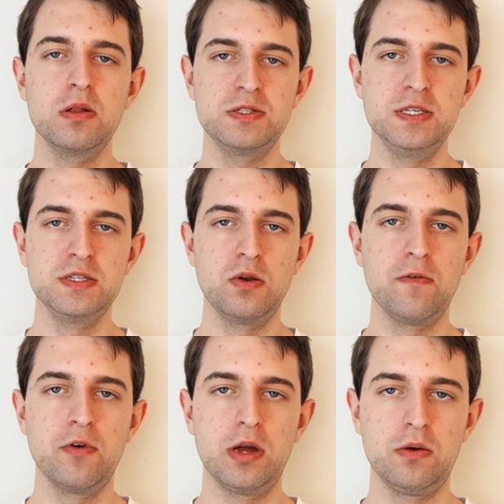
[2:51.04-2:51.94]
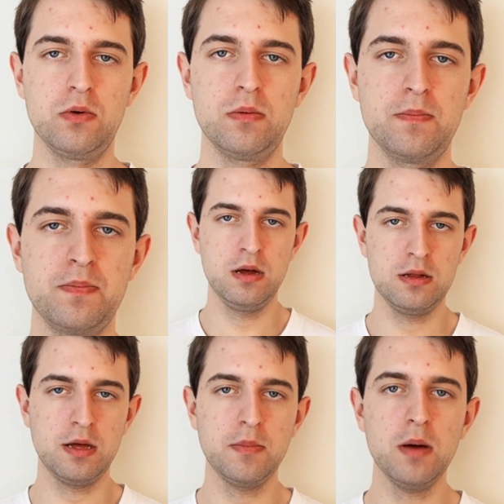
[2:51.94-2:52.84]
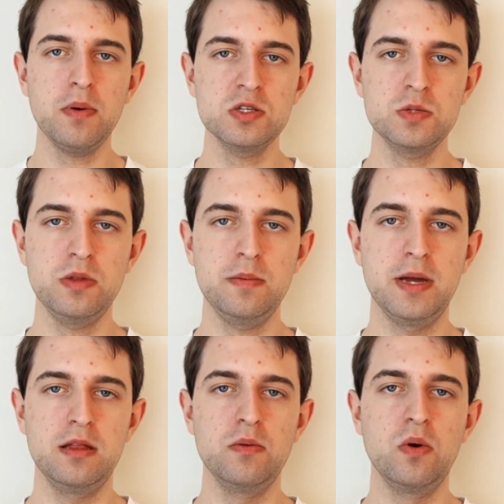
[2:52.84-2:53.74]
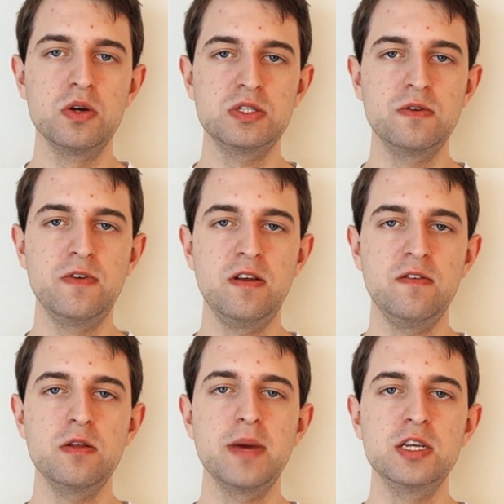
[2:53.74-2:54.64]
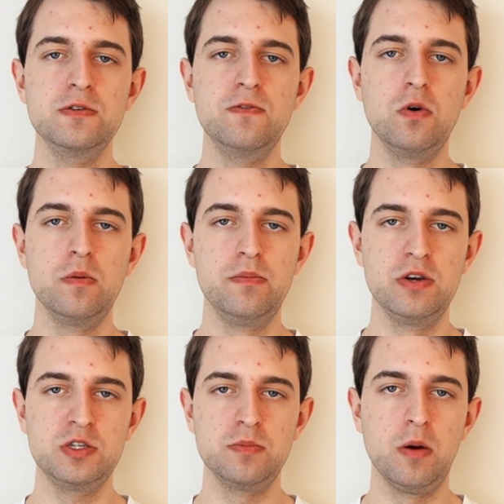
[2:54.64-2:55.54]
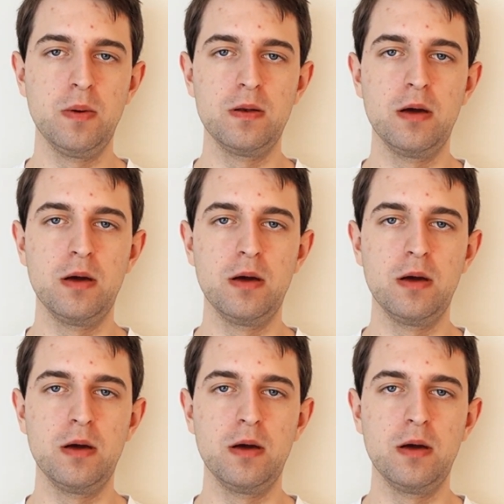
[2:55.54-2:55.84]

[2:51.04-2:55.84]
policies are not very good. They might possibly be the worst of any of the major 4 British mobile